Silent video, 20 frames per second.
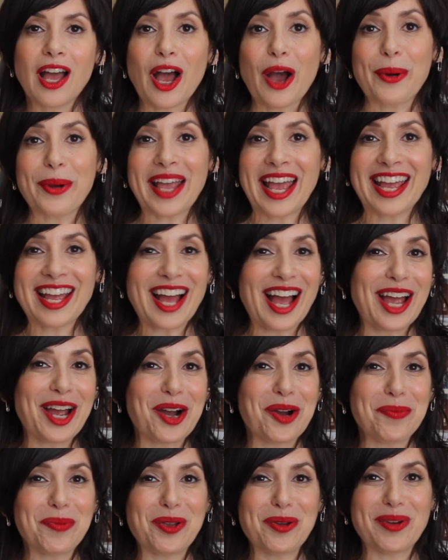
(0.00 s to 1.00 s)
Okay, I
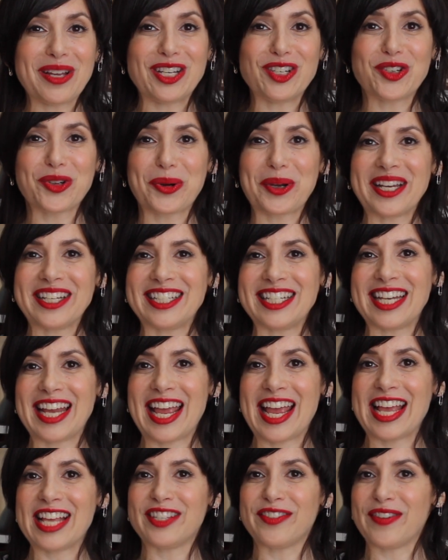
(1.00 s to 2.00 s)
hope you enjoyed
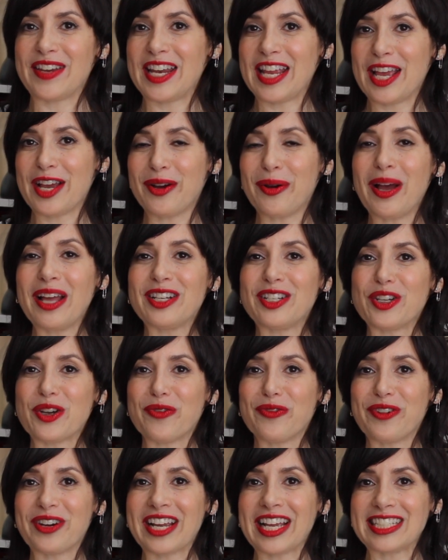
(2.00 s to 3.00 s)
today's video.
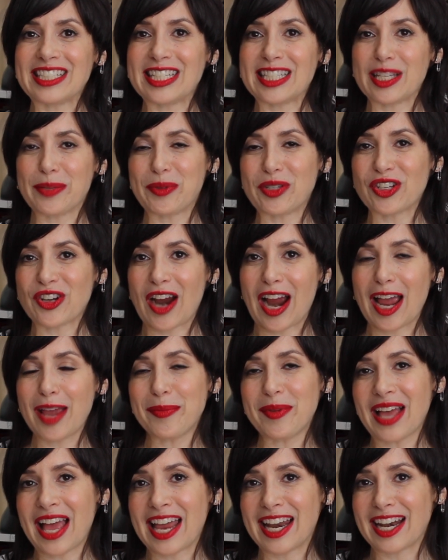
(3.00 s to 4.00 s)
Don't forget to
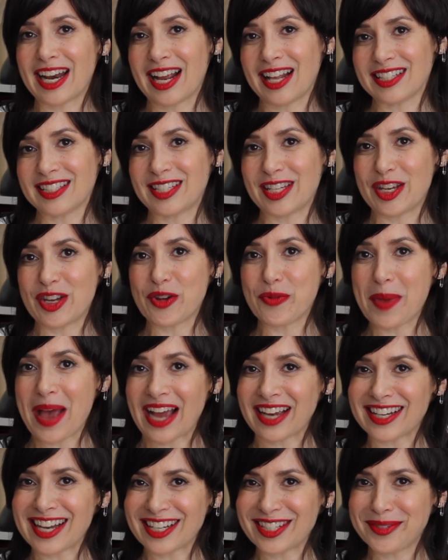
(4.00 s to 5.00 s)
subscribe, and I'll see you
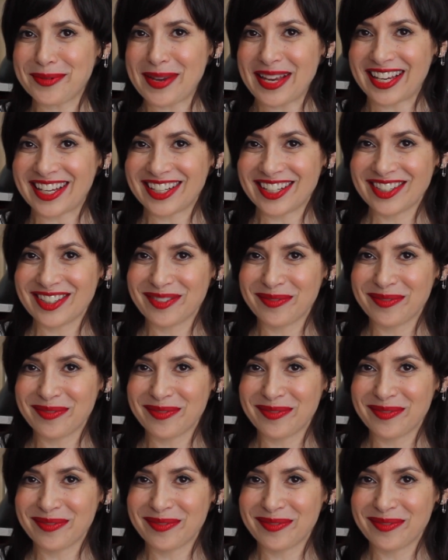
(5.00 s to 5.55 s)
back next week.